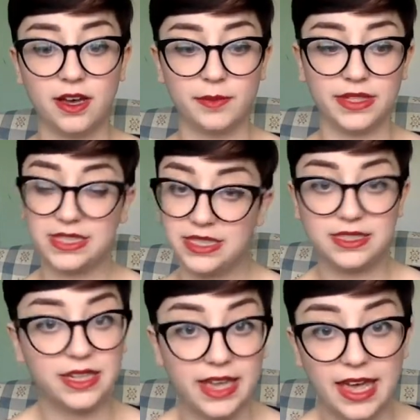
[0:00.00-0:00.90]
it's
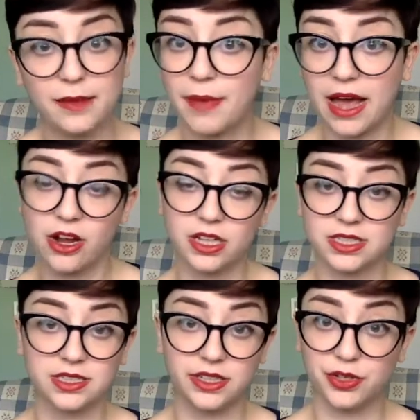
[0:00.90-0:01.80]
easy to get it back onto
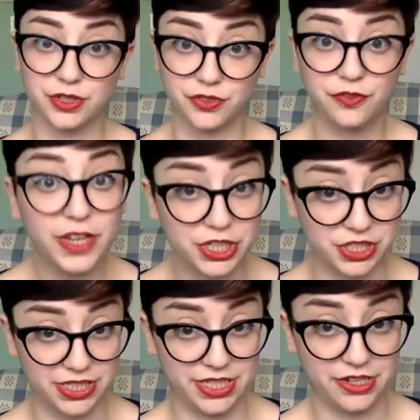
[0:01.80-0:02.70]
the needle to finish
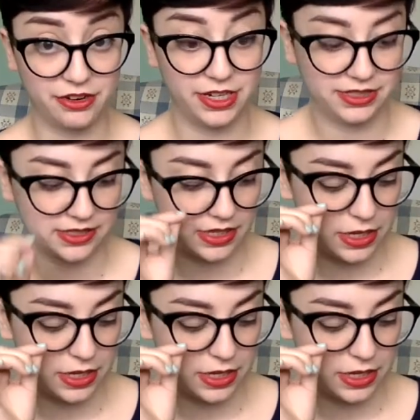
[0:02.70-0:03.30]
the decrease.